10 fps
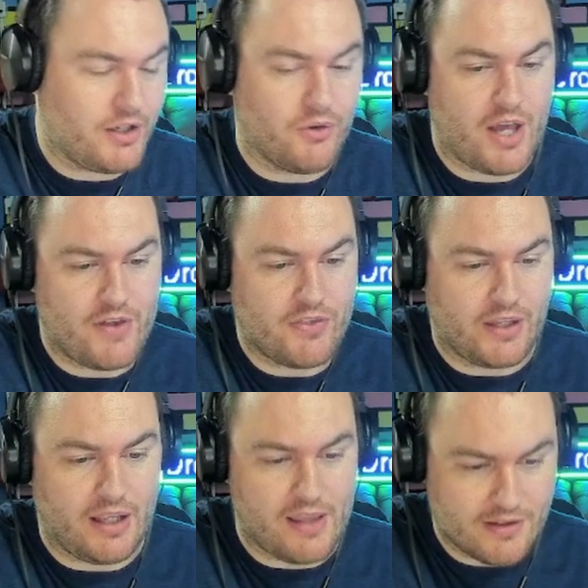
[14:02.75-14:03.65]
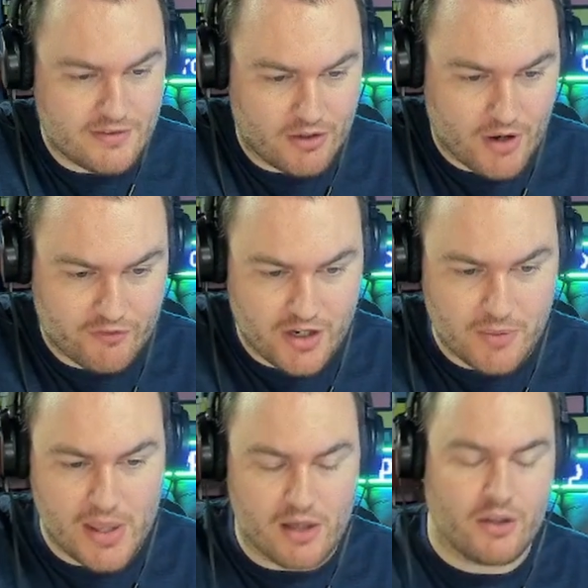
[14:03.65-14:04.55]
have anything against Nidoran
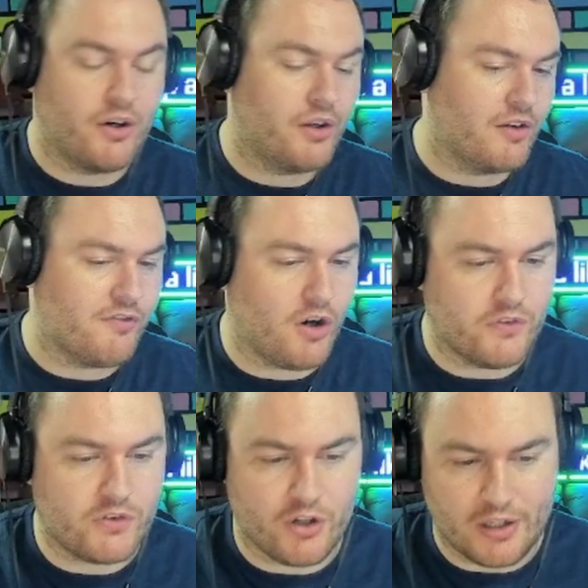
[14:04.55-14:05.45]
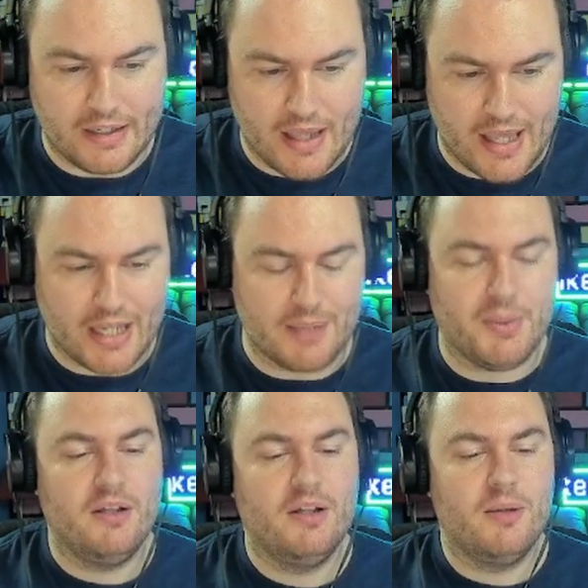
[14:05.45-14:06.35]
female. It evolves early game.
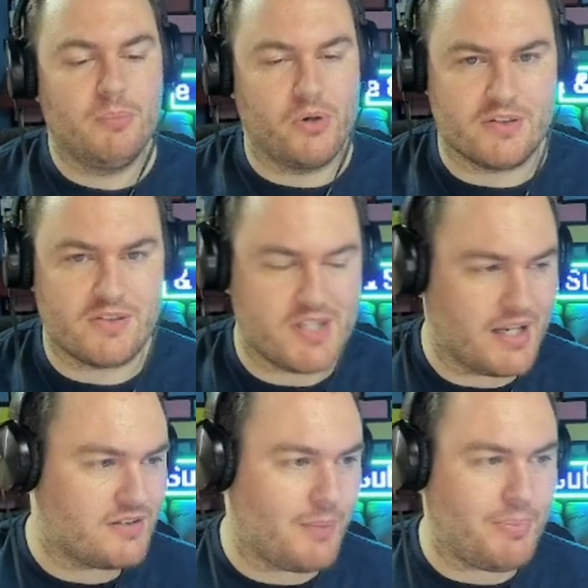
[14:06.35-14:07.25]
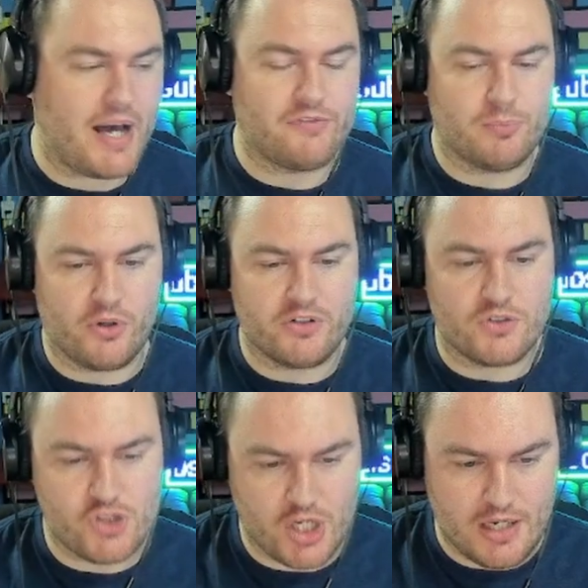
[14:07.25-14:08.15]
Poison Sting's not bad for Poison
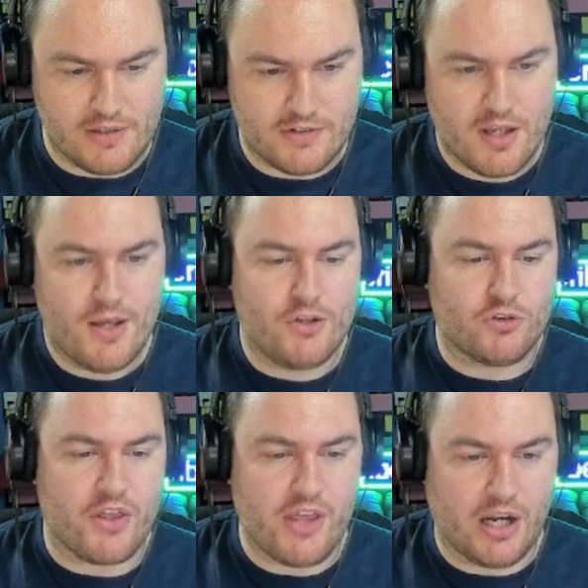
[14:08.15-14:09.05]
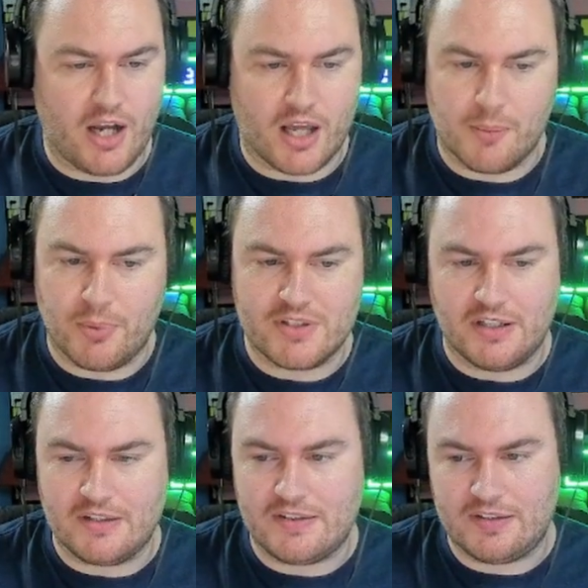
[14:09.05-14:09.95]
Cheese. So I think I got to put it
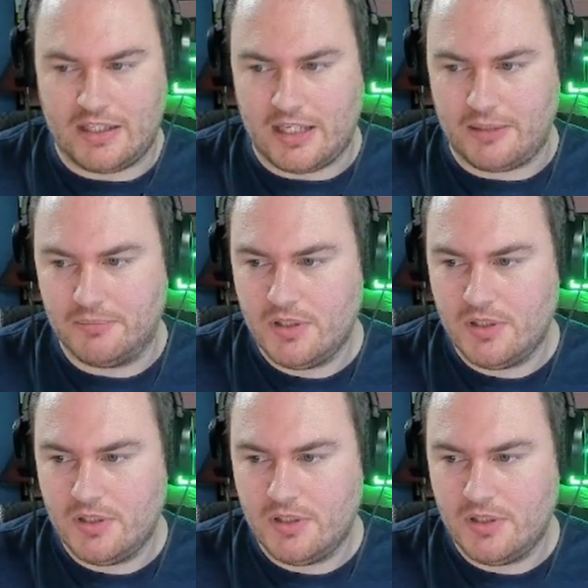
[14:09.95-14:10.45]
in C.